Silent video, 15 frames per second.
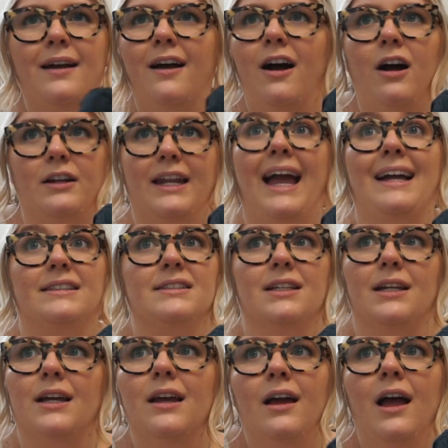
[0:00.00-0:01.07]
on
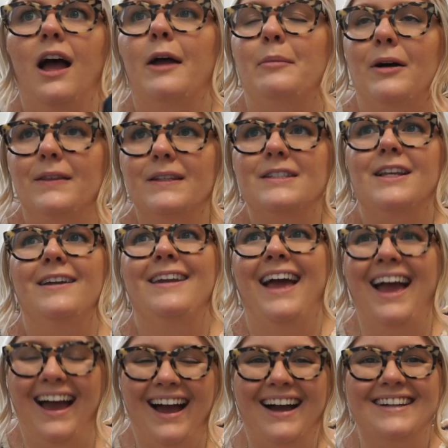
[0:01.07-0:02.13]
accident. I bought this on
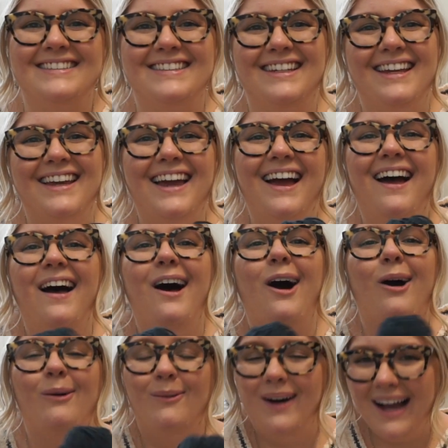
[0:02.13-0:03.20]
accident
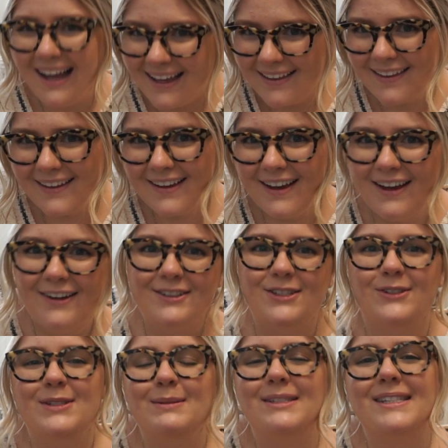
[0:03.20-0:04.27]
a while ago, so
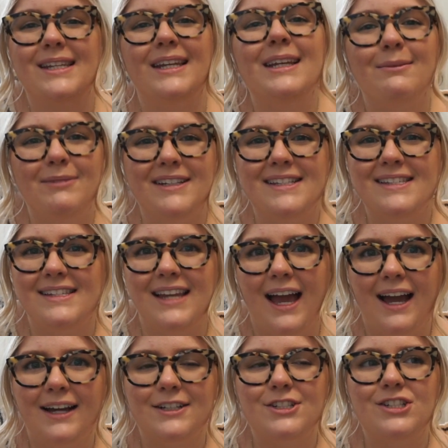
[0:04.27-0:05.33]
it's been sitting in my
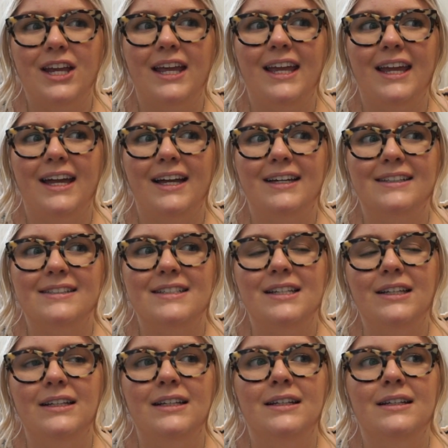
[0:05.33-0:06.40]
stash and
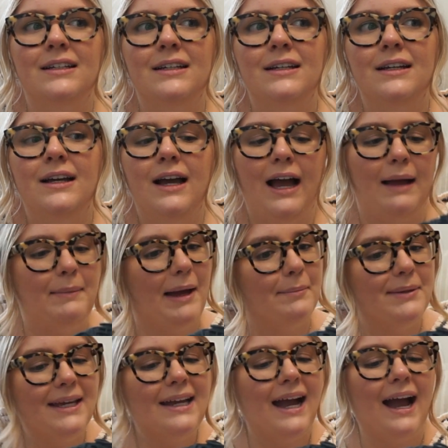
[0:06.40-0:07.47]
I'm
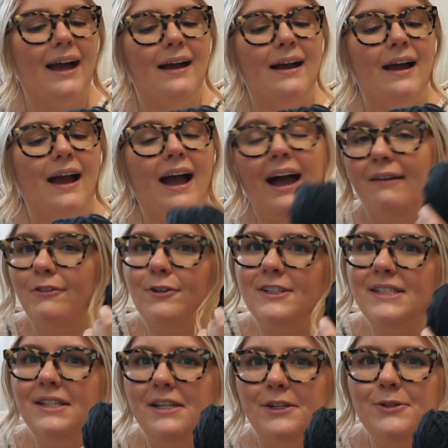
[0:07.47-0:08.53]
happy I have a
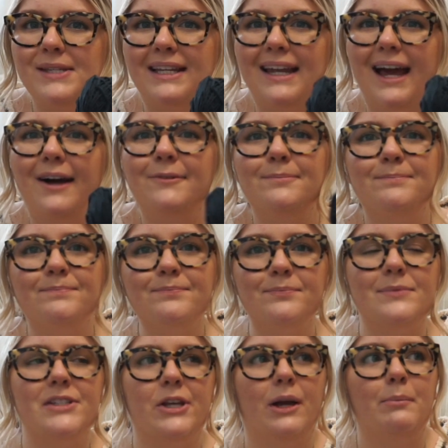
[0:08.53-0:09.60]
reason to use it now.
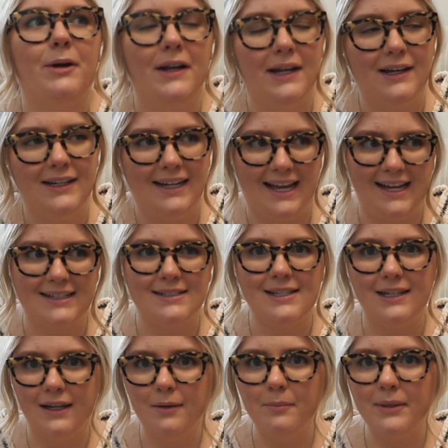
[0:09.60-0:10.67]
So I bought it on
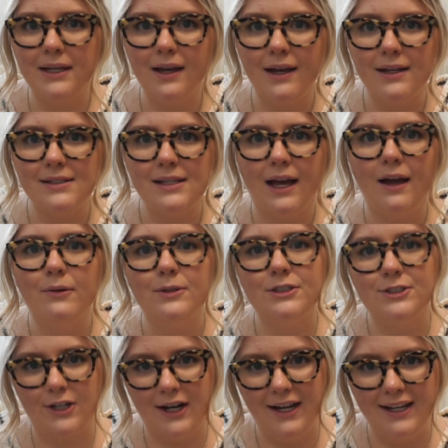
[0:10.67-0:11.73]
accident because I was
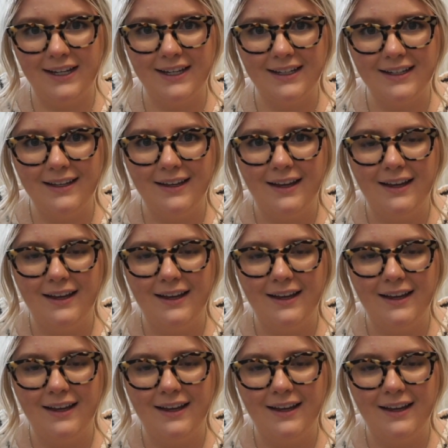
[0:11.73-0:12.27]
trying